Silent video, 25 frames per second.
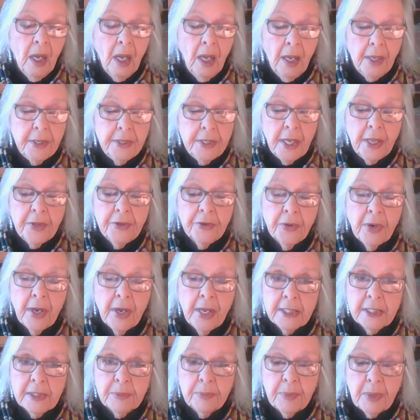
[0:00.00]
Another
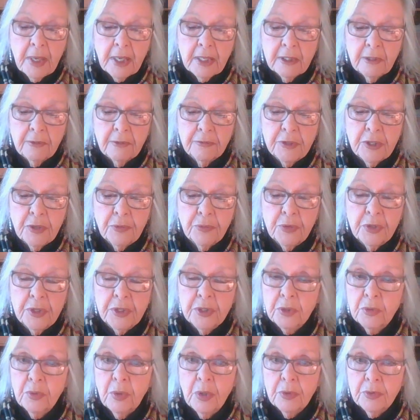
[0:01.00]
aspect of
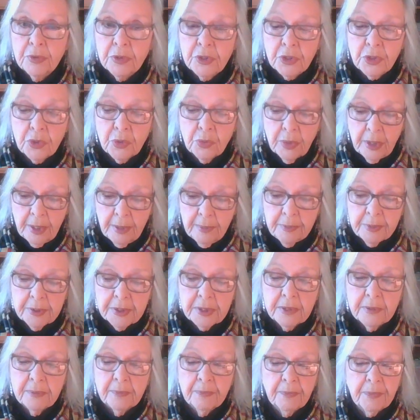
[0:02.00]
different, quote,
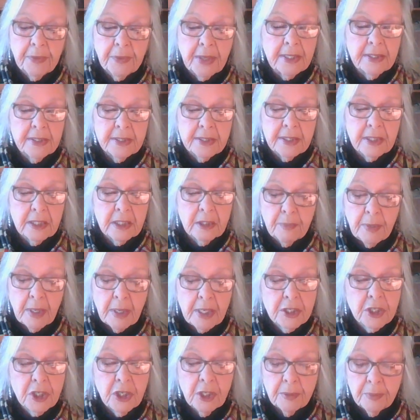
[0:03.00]
scripts that is
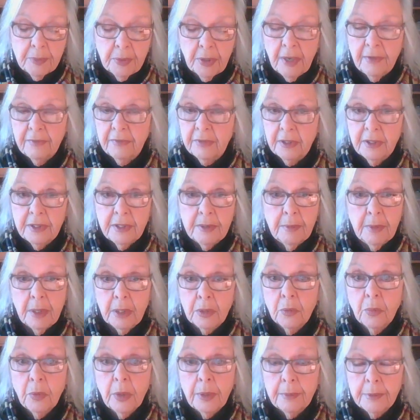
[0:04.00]
especially prevalent
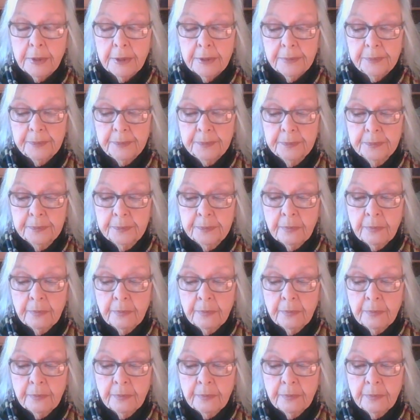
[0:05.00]
among women